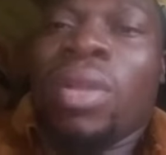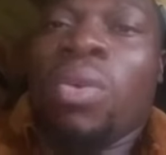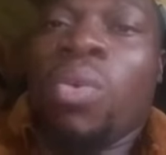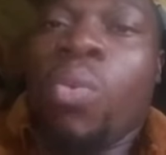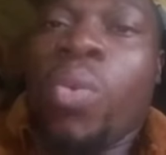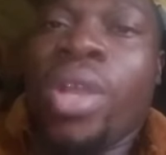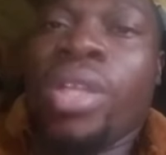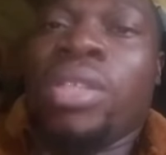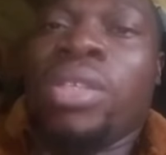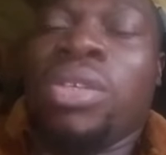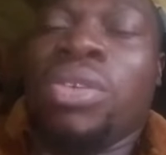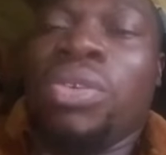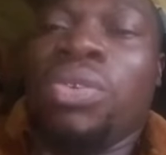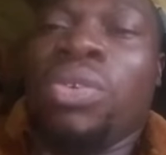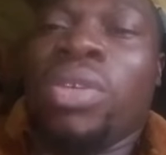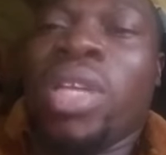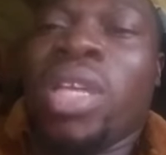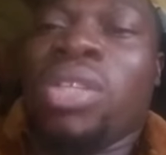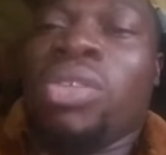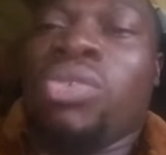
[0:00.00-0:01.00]
wait till
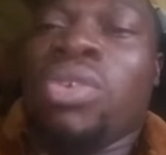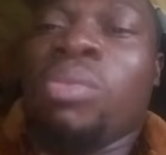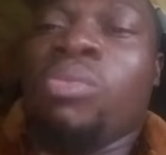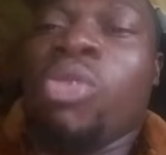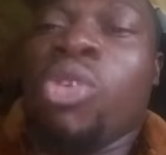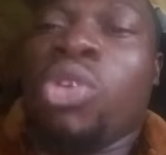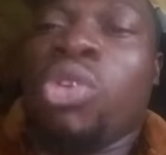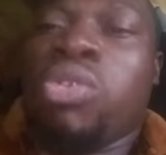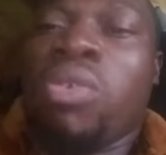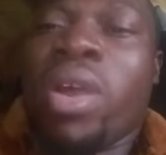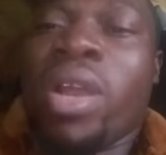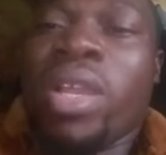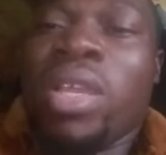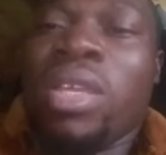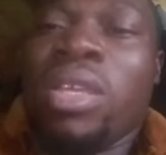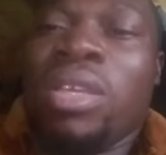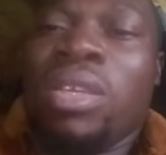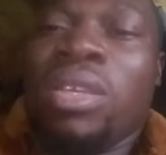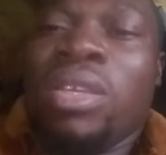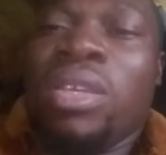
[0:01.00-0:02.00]
you get to a
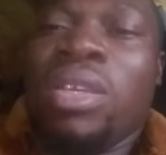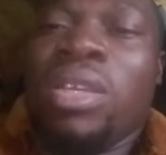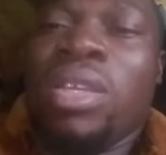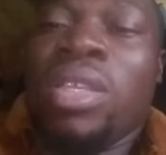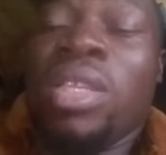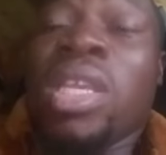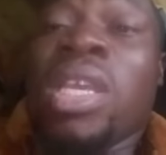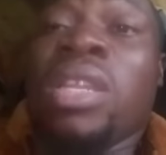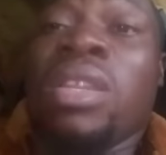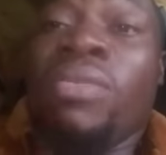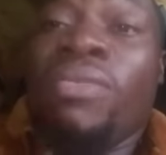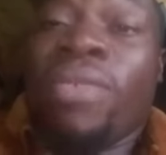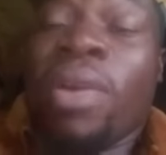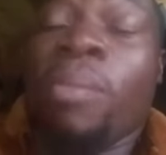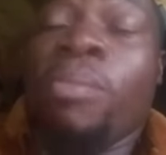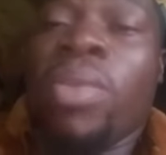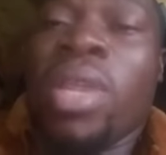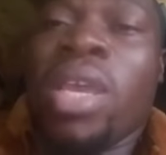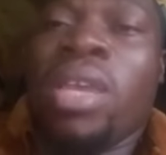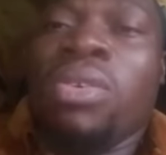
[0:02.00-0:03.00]
mortuary. Then
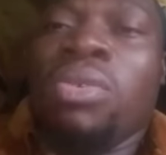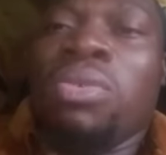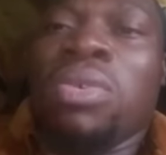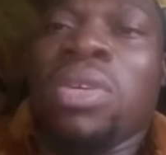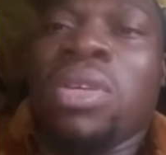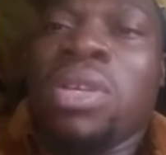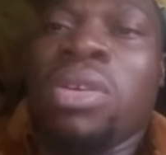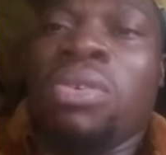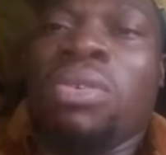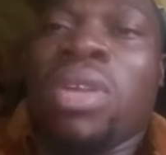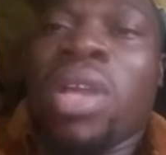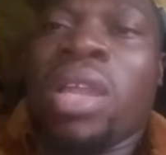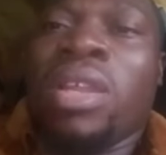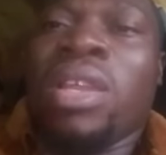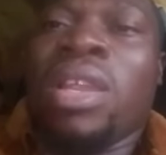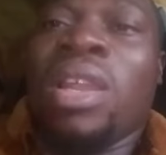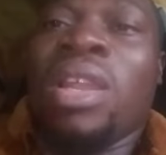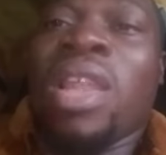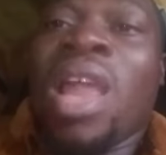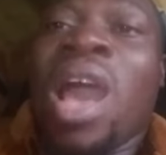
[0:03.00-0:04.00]
from there you will know that
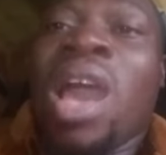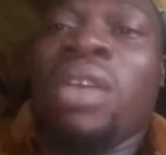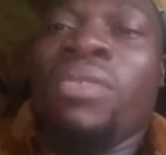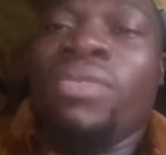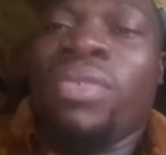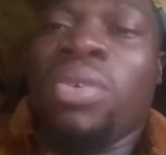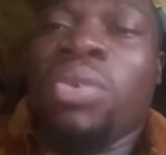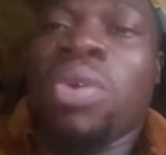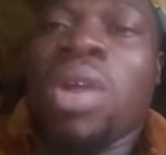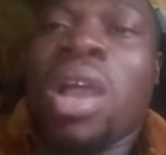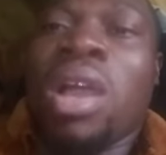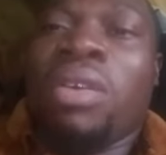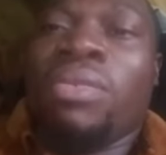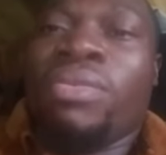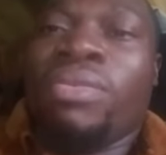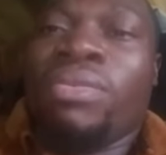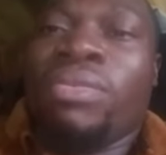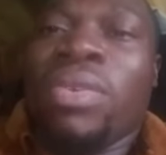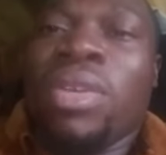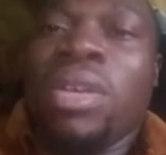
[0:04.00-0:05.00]
the life you
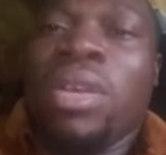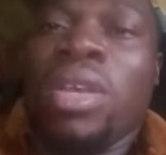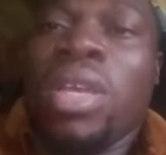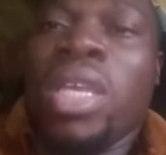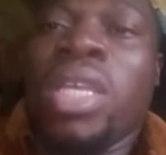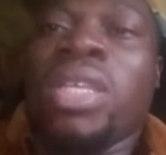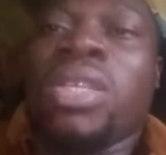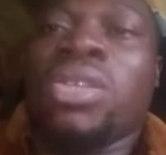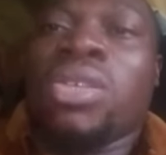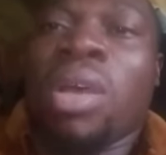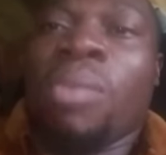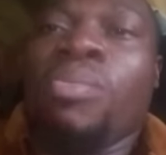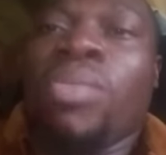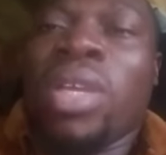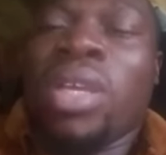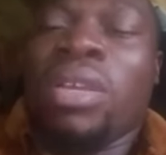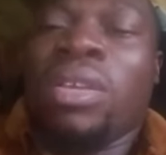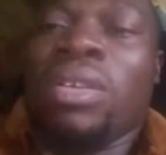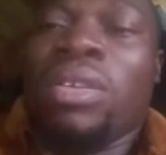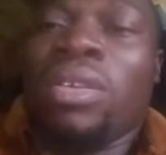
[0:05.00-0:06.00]
have is
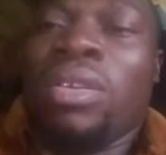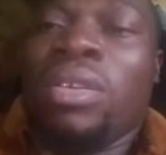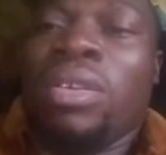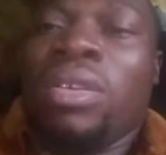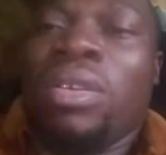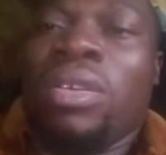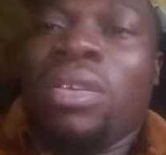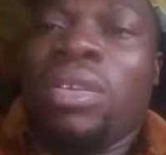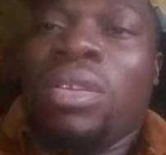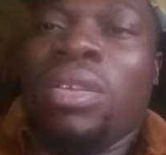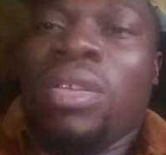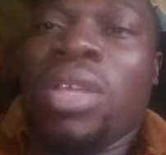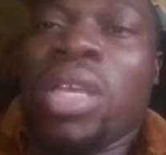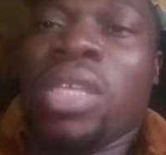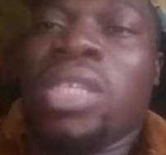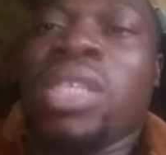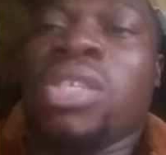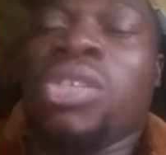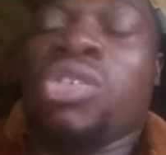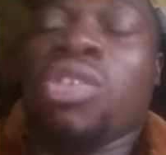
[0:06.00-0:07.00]
something.
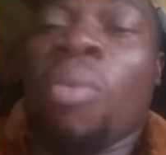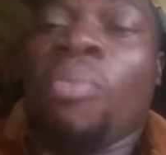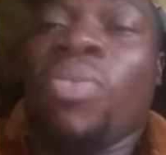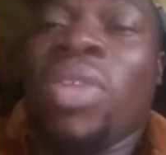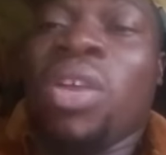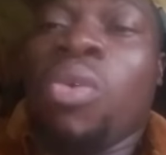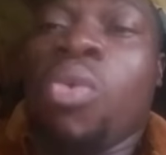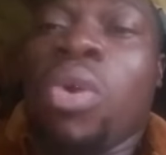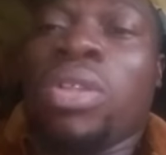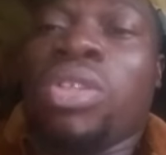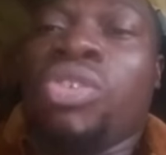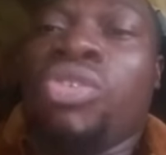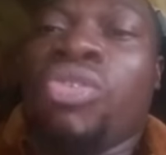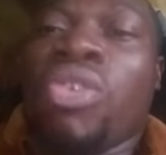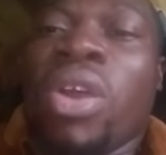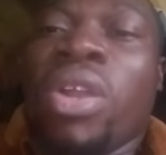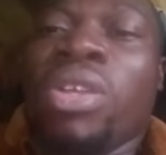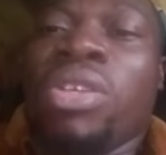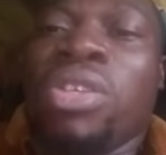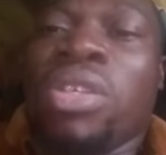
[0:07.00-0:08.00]
Yes, it's something worth
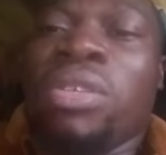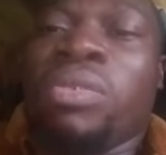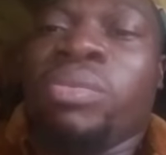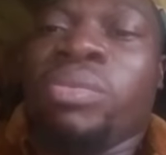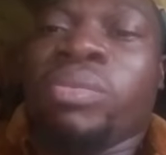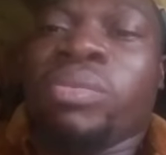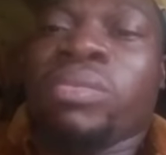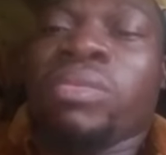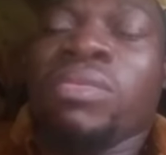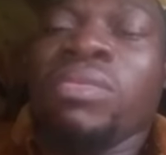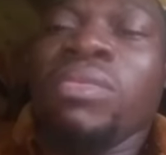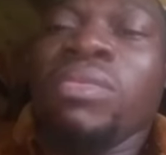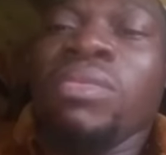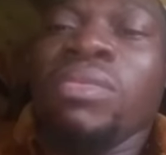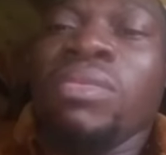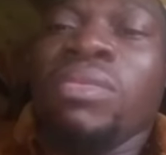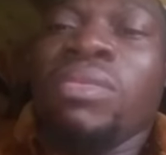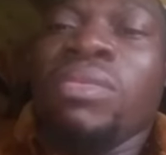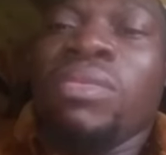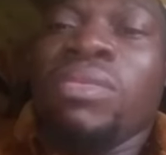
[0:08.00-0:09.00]
cherishing.
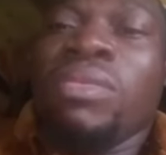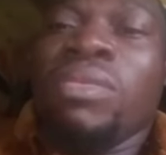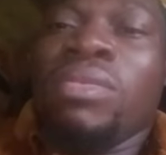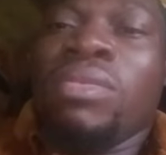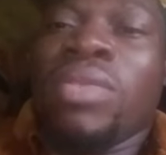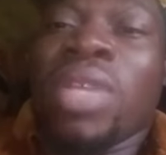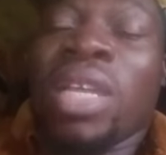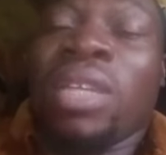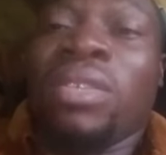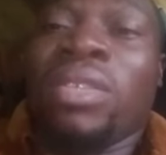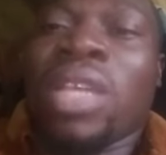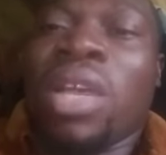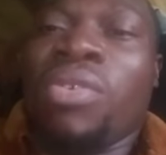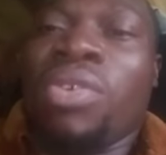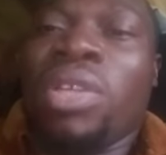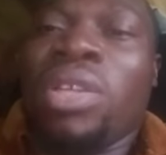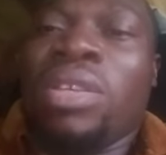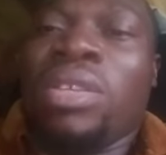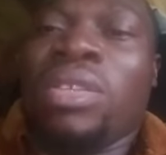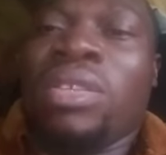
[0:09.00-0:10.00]
That is how
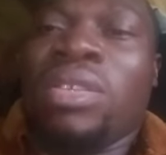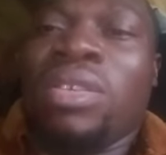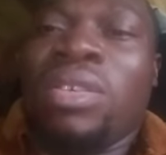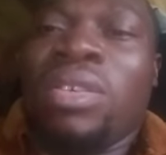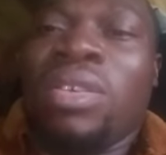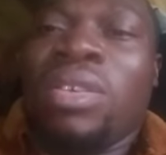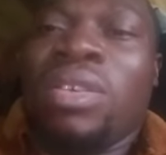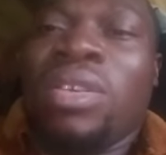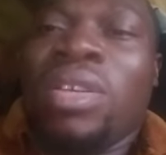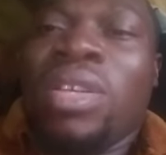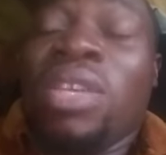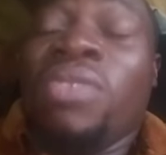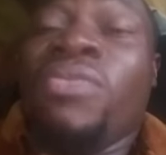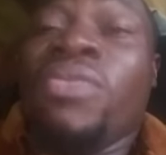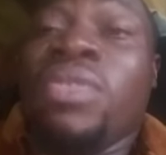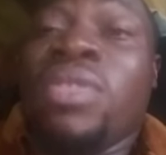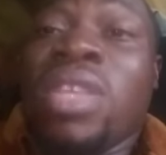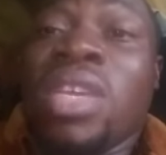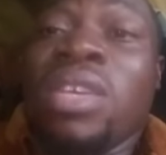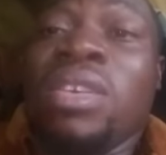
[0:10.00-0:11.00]
it is. If
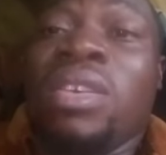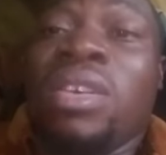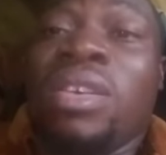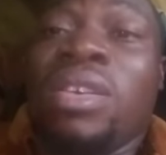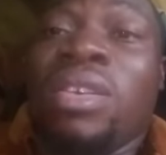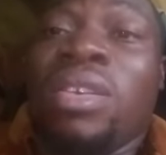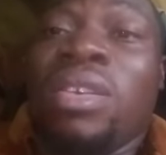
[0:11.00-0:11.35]
you think